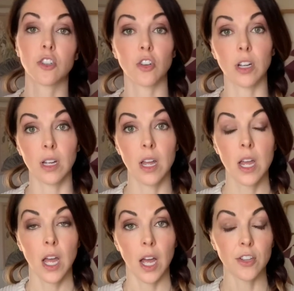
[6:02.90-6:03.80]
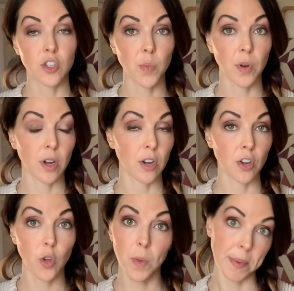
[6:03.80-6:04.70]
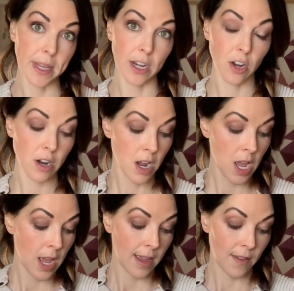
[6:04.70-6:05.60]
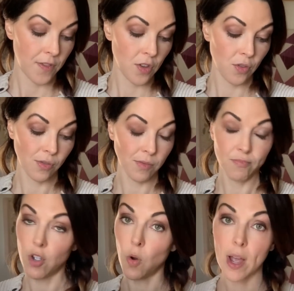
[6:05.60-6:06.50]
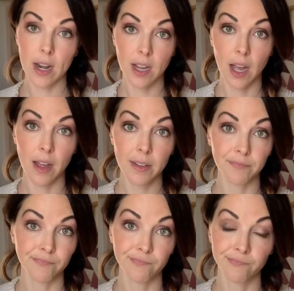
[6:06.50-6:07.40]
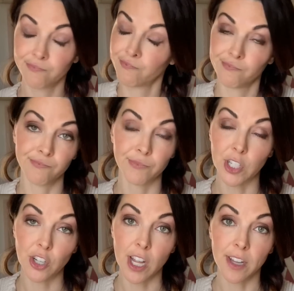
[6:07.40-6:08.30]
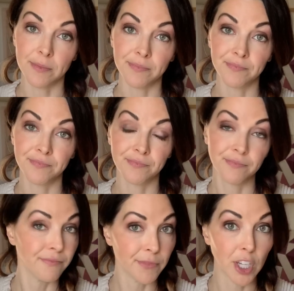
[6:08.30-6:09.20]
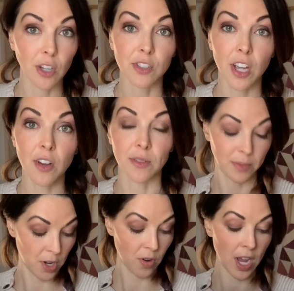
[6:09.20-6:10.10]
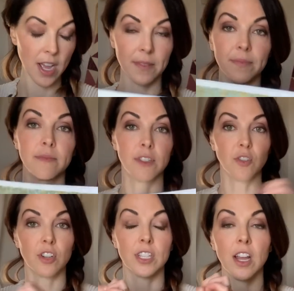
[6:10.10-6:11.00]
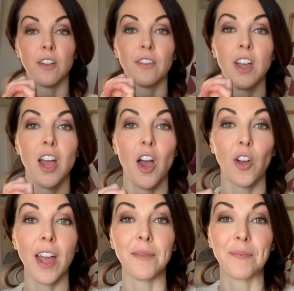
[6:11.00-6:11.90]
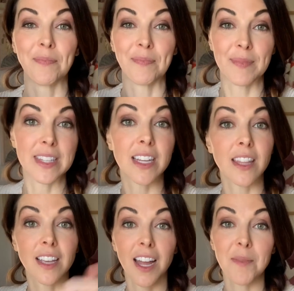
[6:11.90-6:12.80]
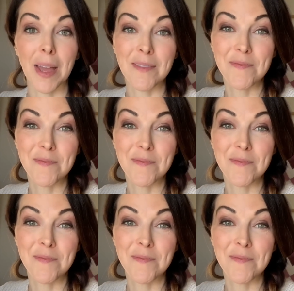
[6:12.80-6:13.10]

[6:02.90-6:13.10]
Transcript: you're a super newbie beginner. If you know how to cut, you're done. Go sew, go cut, do it yourself. Okay, see you at the cutting mat.